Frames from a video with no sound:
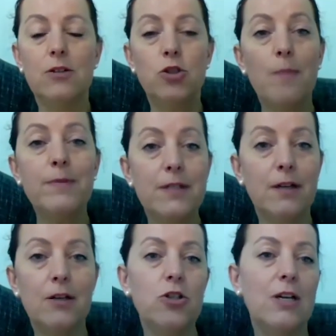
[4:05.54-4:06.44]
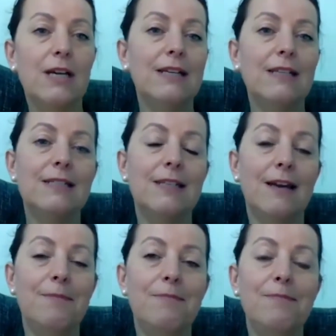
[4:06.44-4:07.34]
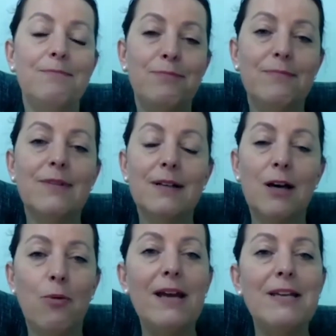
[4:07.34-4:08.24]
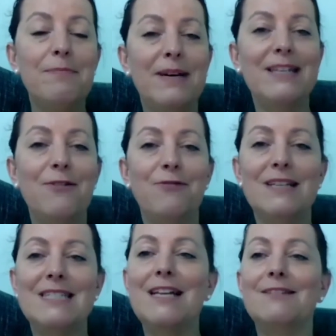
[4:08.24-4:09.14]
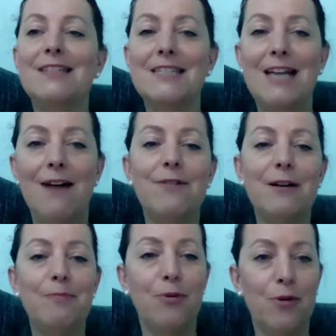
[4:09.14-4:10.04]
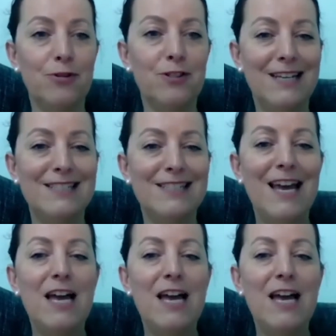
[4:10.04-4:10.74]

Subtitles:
Job search is quite a bit of a self-discovery process.